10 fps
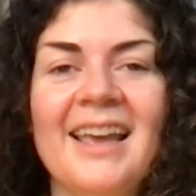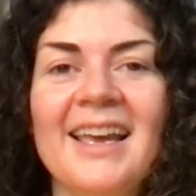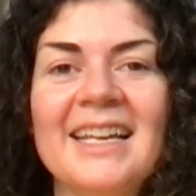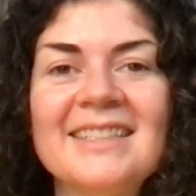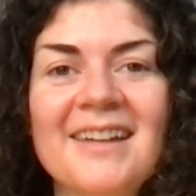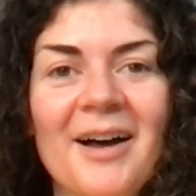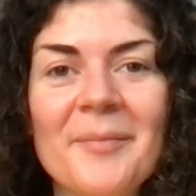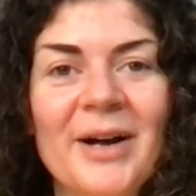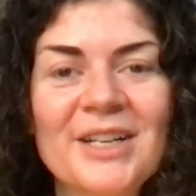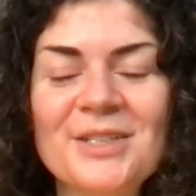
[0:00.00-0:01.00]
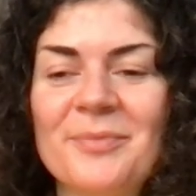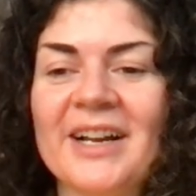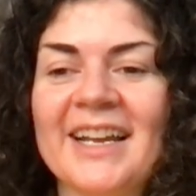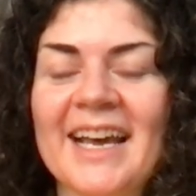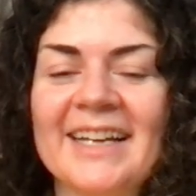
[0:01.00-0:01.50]
It's not much,
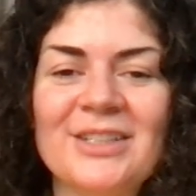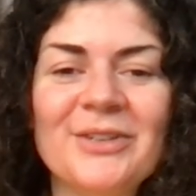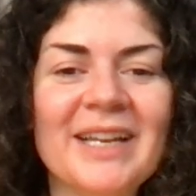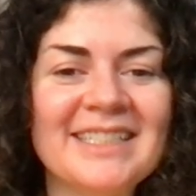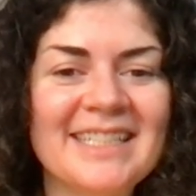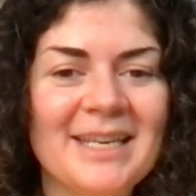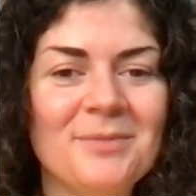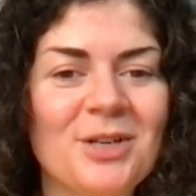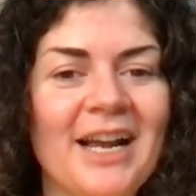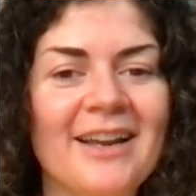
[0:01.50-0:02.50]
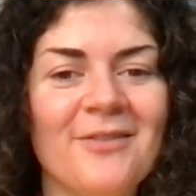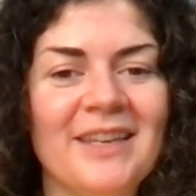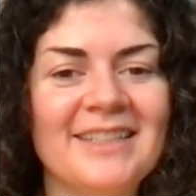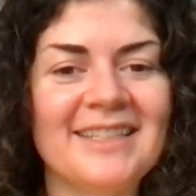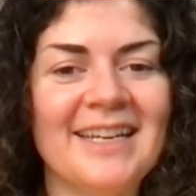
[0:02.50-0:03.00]
but I do like to keep track of
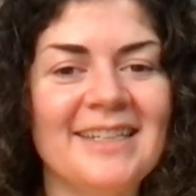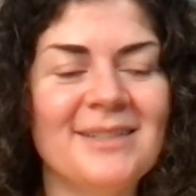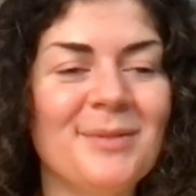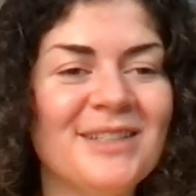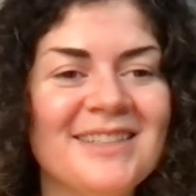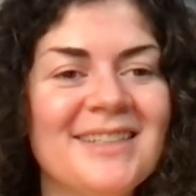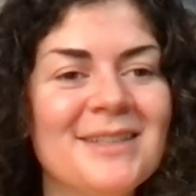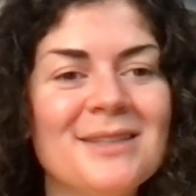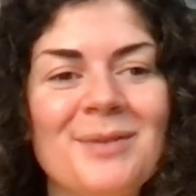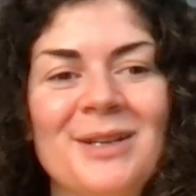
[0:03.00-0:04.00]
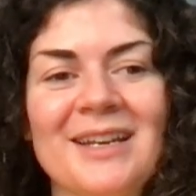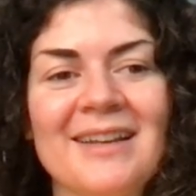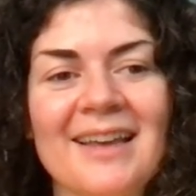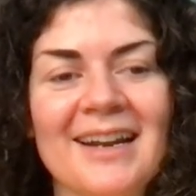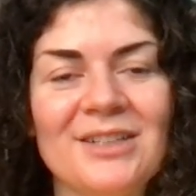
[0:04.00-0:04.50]
these things because this is
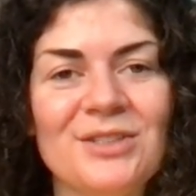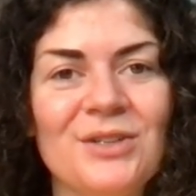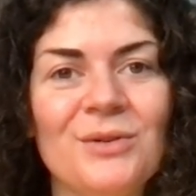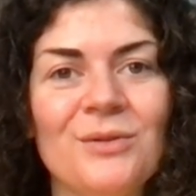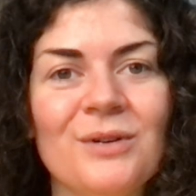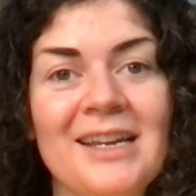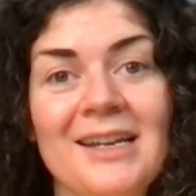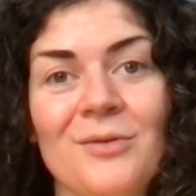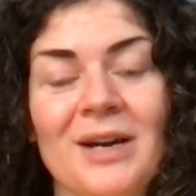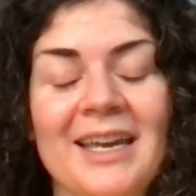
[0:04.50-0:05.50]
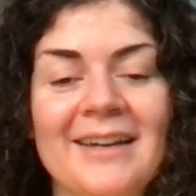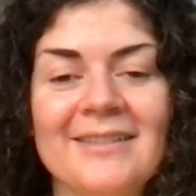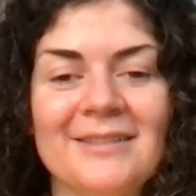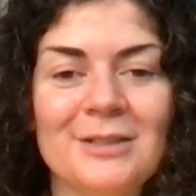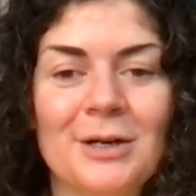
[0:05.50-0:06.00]
spending that I do anyway.
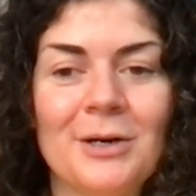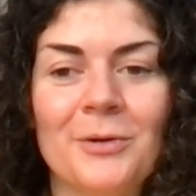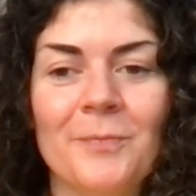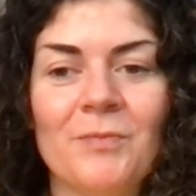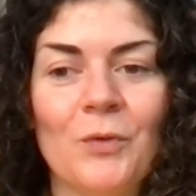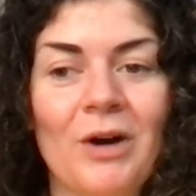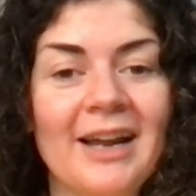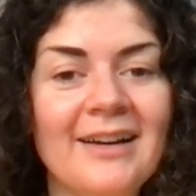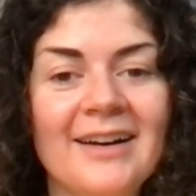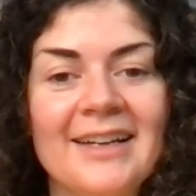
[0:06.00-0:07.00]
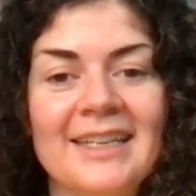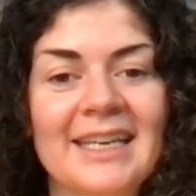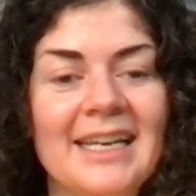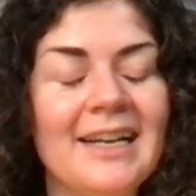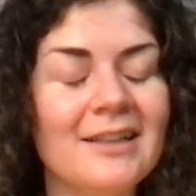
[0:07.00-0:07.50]
So why not
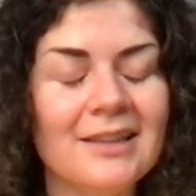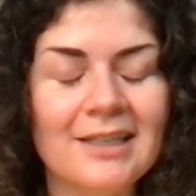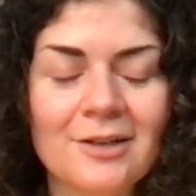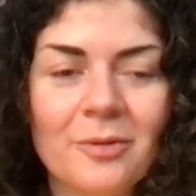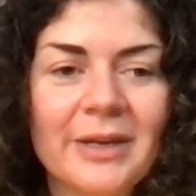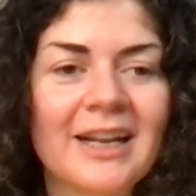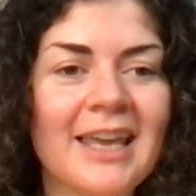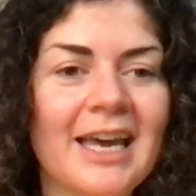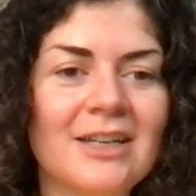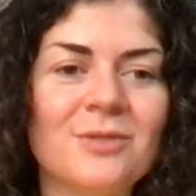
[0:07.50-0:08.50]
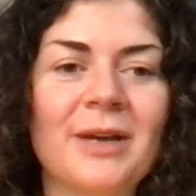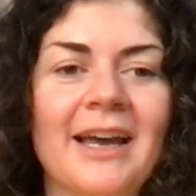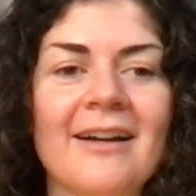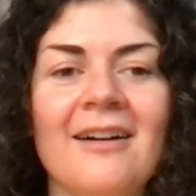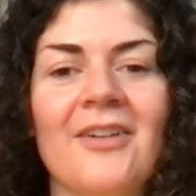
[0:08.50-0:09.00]
get a little bit of cash
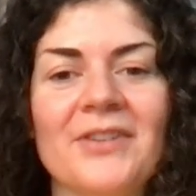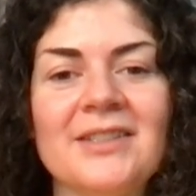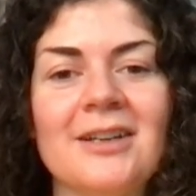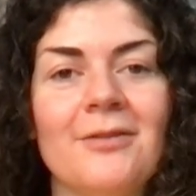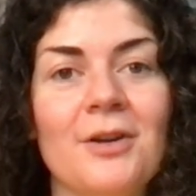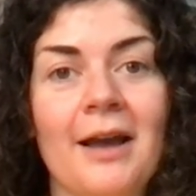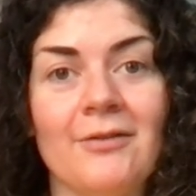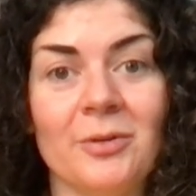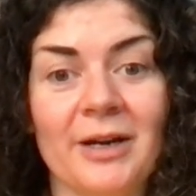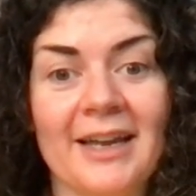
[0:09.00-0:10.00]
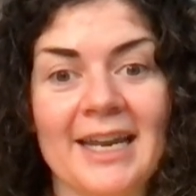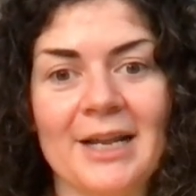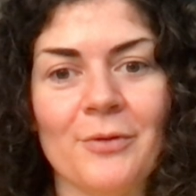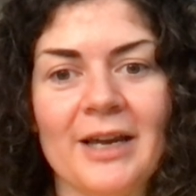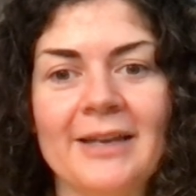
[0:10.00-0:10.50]
back on the stuff you have to buy
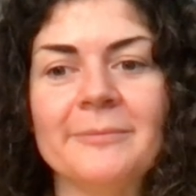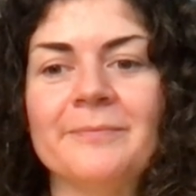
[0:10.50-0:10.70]
anyway?